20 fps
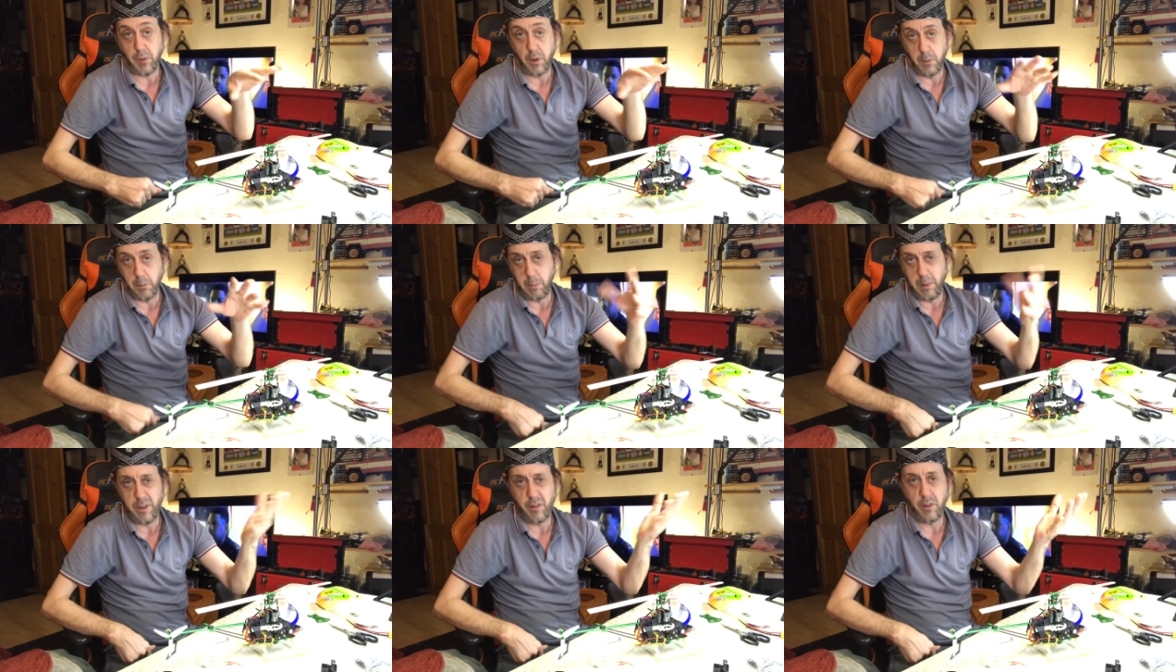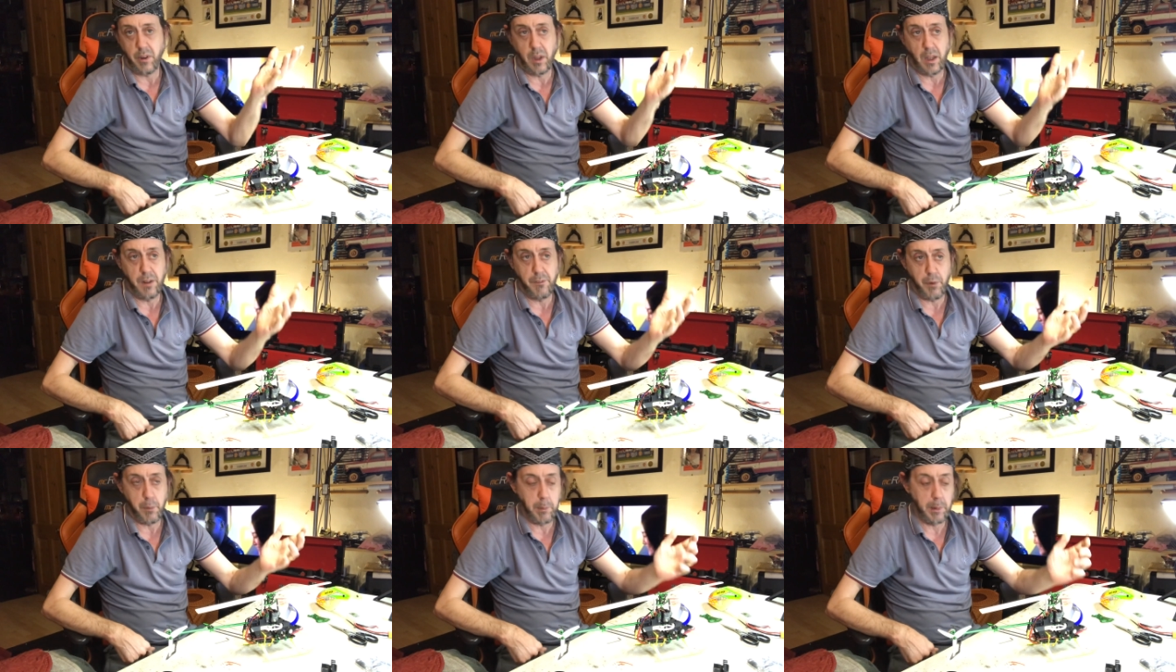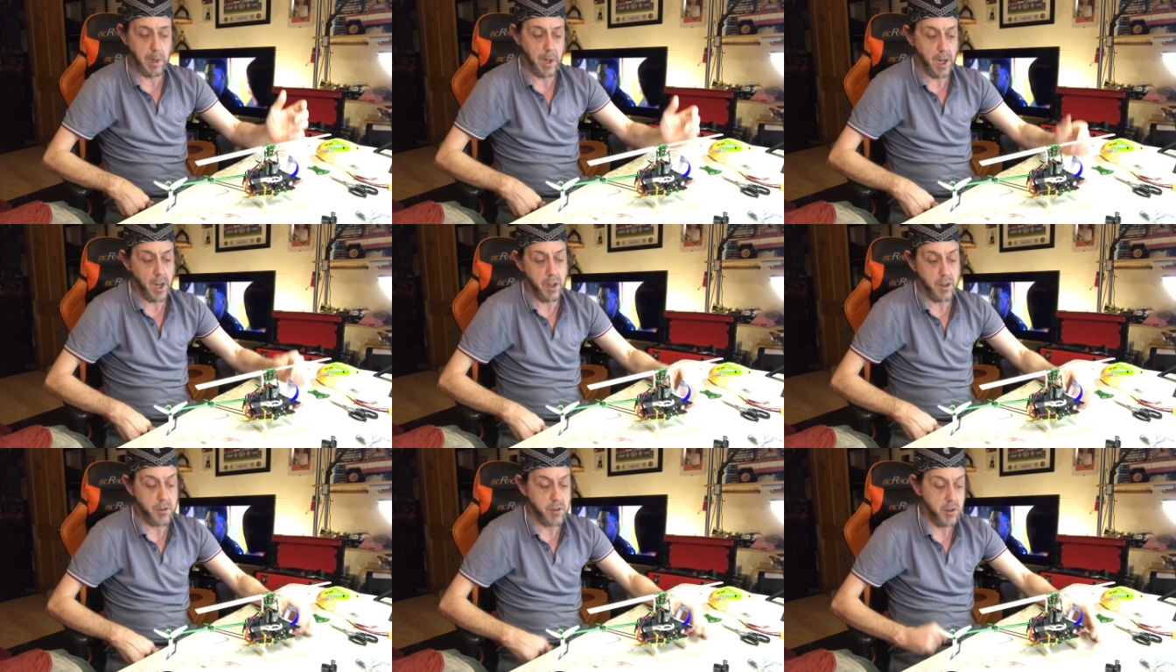basically for
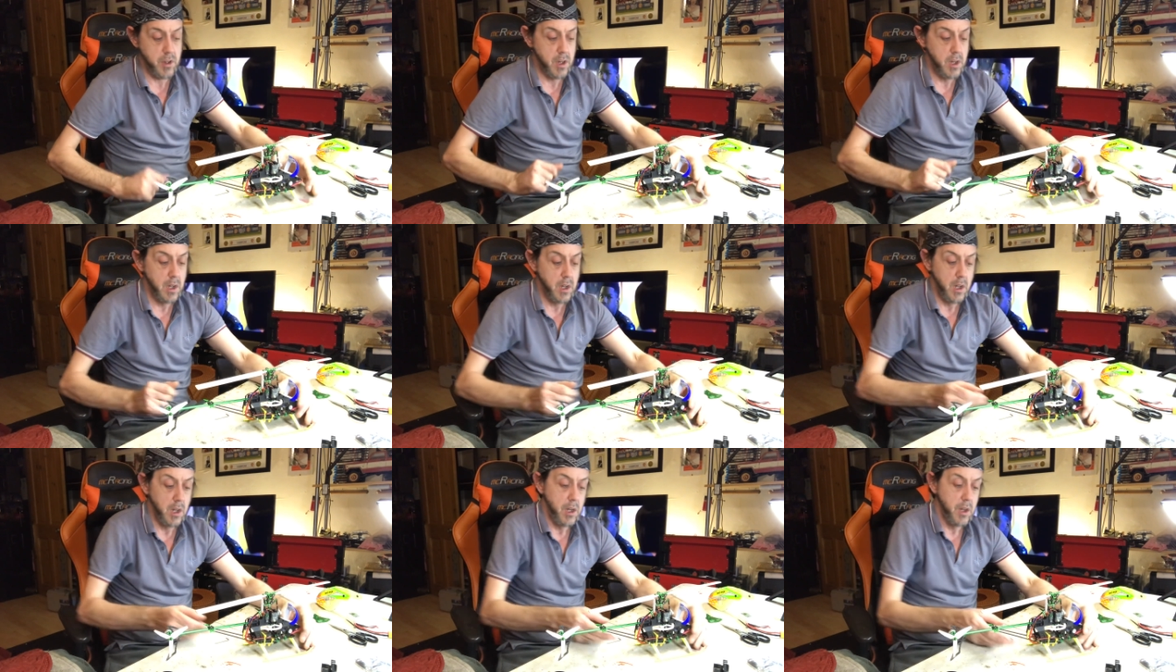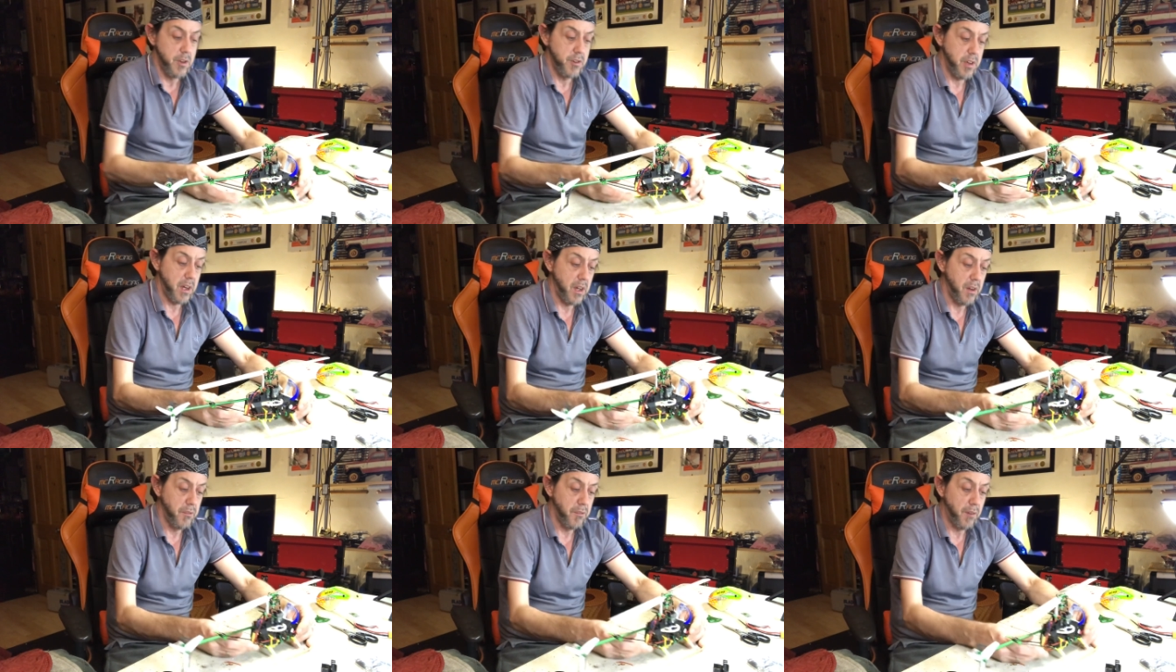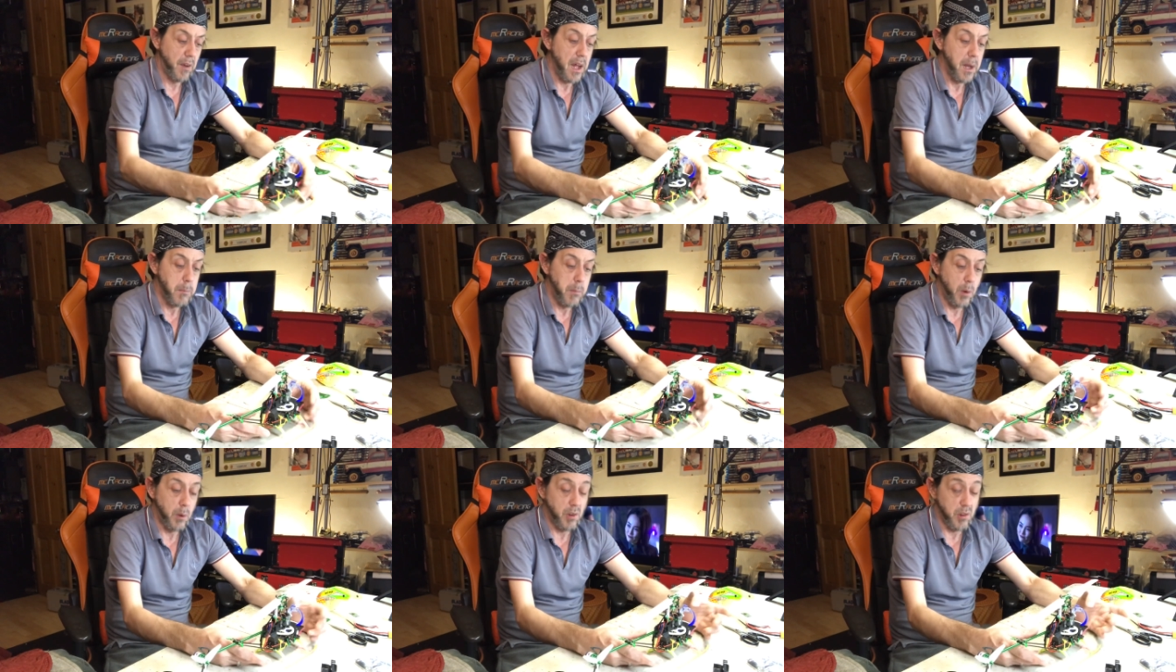beginners. Second
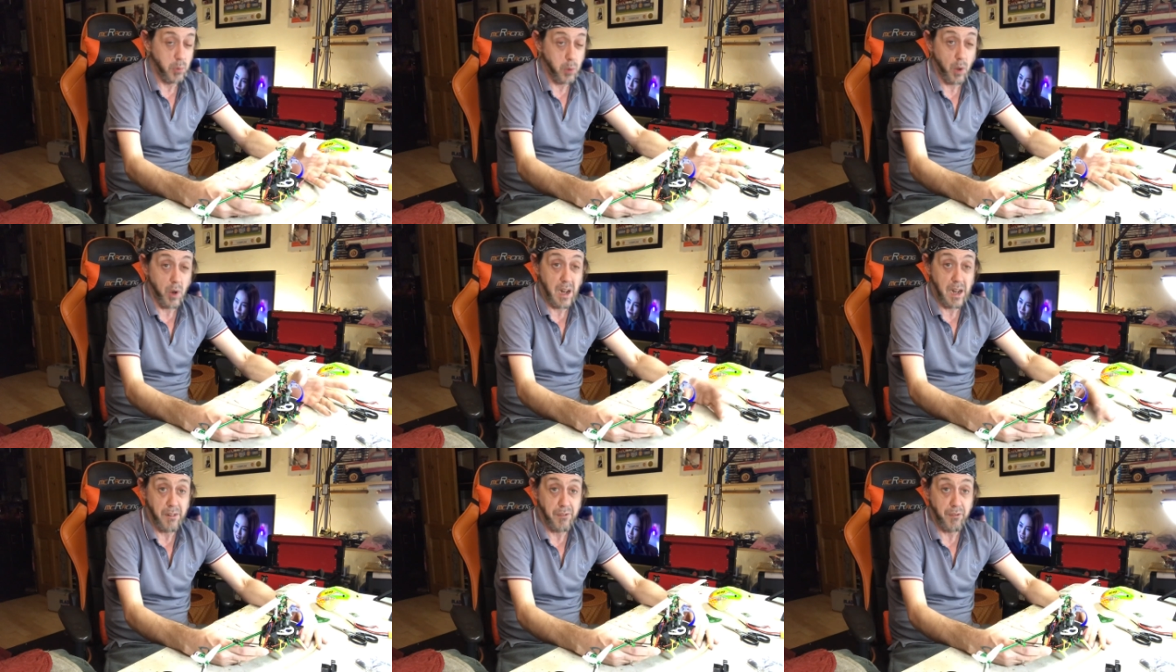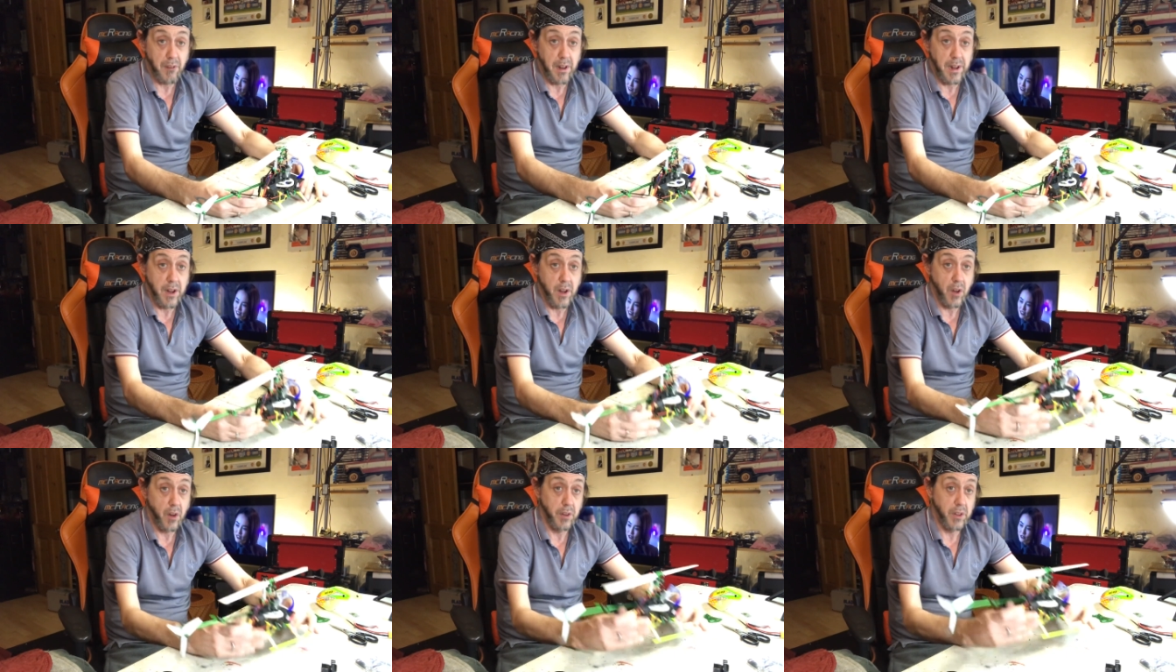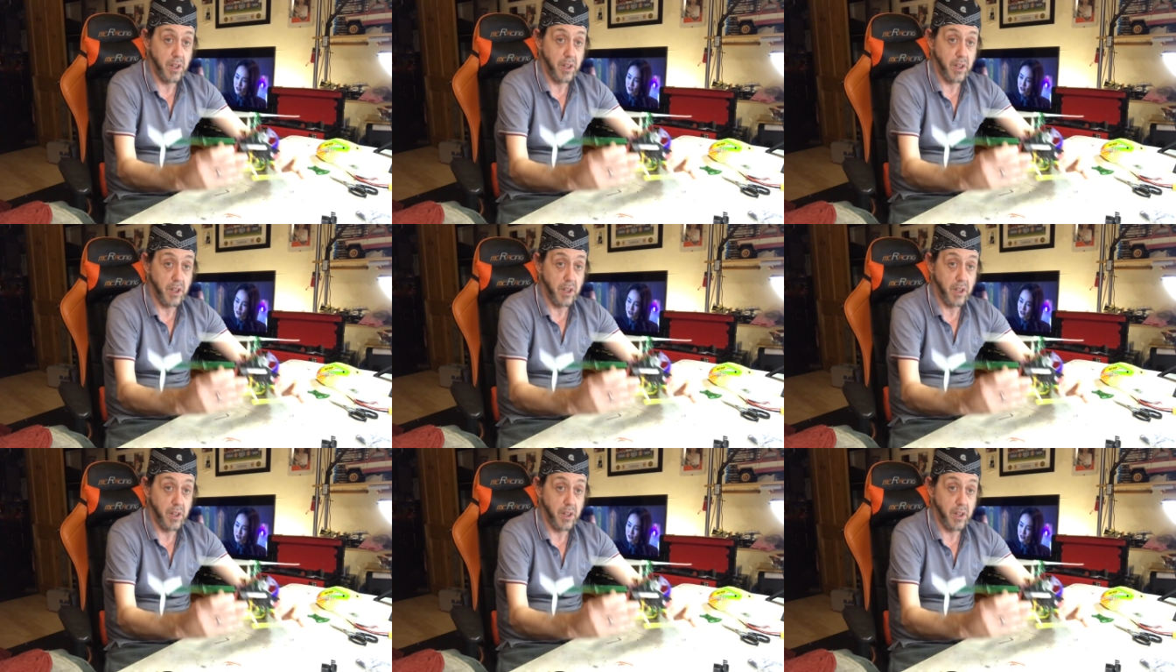flight mode is what I fly it on.